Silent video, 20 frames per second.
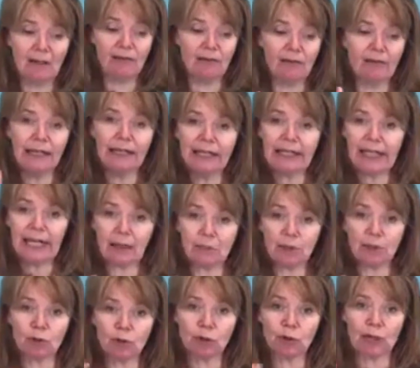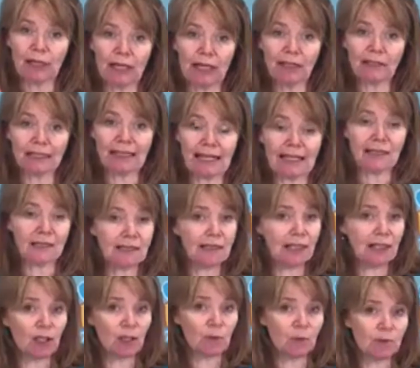Really helps your child hand and
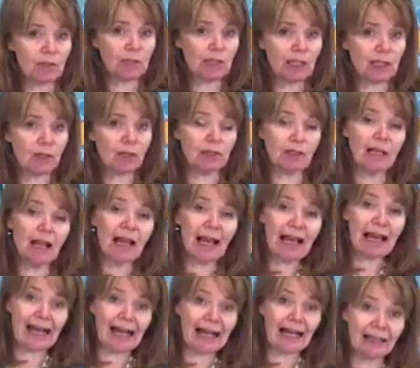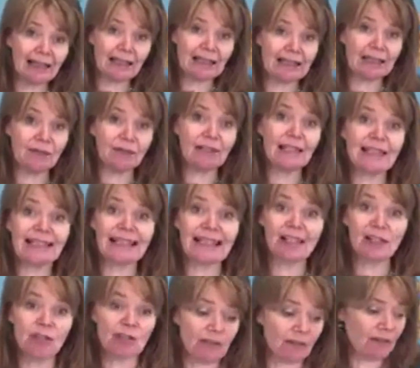eye coordination at the different
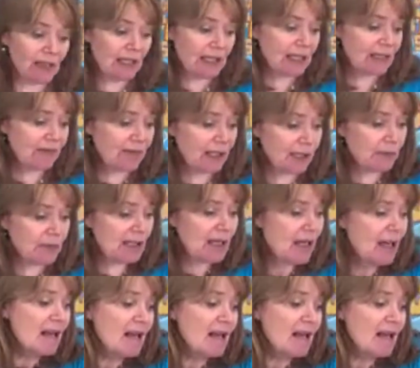stages of their development.